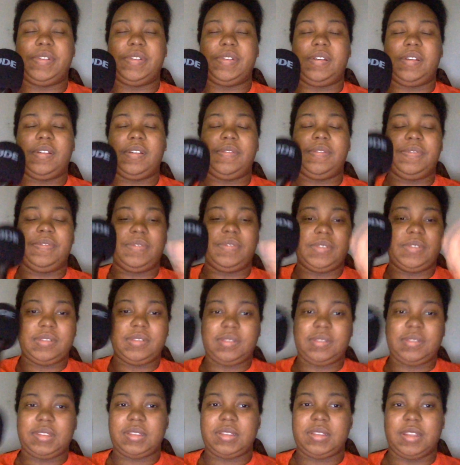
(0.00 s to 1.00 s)
of
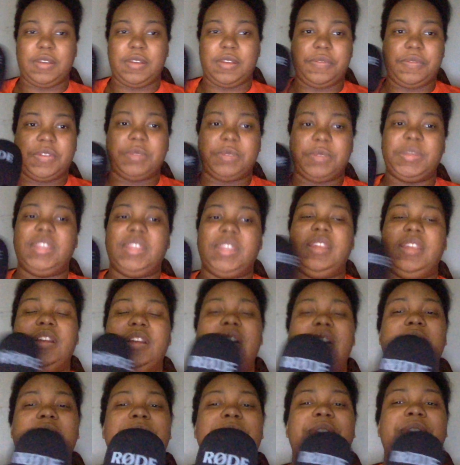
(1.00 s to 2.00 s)
the GoFundMe
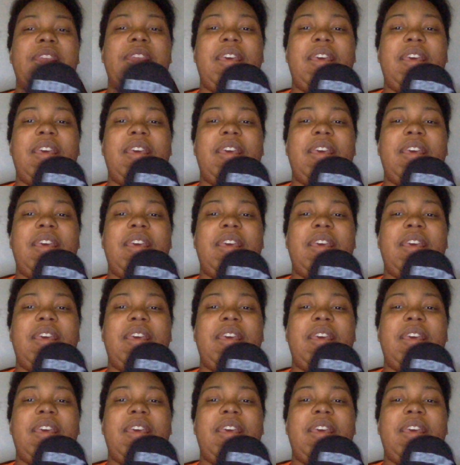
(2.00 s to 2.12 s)
here.